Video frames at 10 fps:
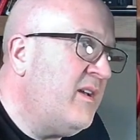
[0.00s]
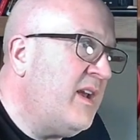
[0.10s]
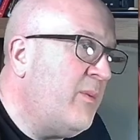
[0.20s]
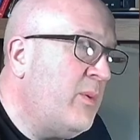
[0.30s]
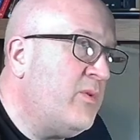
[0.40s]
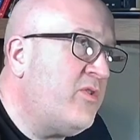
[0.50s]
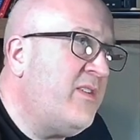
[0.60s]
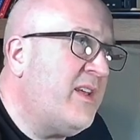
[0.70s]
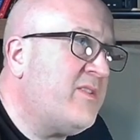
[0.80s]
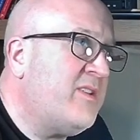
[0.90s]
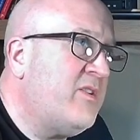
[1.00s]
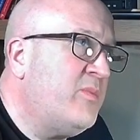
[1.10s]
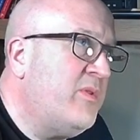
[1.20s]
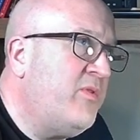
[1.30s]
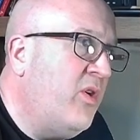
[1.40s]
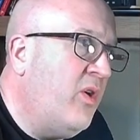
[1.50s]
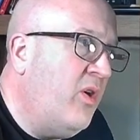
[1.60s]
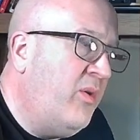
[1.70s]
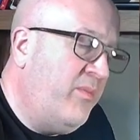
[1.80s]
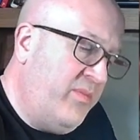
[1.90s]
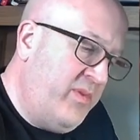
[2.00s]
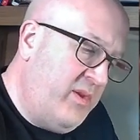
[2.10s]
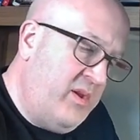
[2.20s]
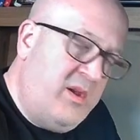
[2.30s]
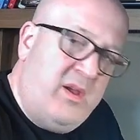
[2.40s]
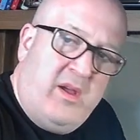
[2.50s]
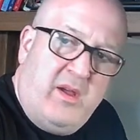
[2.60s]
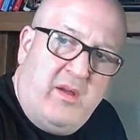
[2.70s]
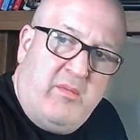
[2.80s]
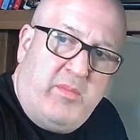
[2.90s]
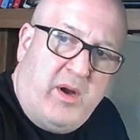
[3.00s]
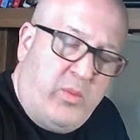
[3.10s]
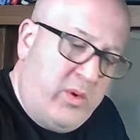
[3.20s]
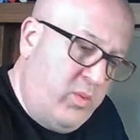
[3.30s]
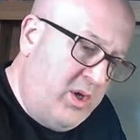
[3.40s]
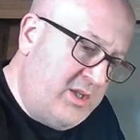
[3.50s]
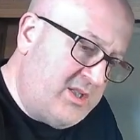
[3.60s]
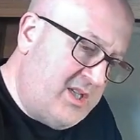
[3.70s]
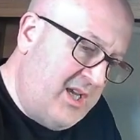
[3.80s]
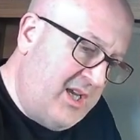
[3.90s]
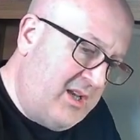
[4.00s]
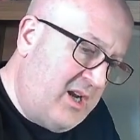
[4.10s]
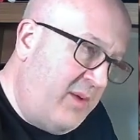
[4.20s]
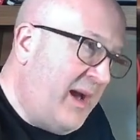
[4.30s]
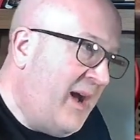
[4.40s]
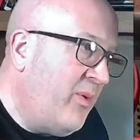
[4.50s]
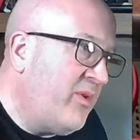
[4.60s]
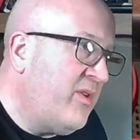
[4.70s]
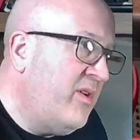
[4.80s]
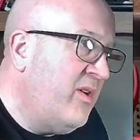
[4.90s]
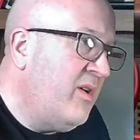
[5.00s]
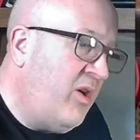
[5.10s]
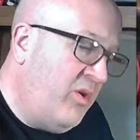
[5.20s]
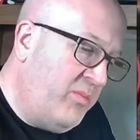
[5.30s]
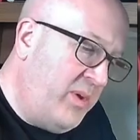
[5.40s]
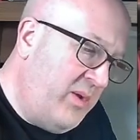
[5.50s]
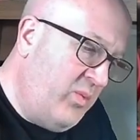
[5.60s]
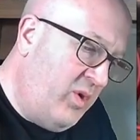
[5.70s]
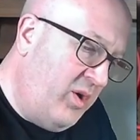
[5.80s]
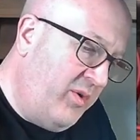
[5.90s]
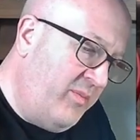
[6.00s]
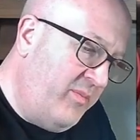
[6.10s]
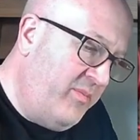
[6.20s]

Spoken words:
Now we were seeing that signal before, but we weren't seeing it come out on pin 1.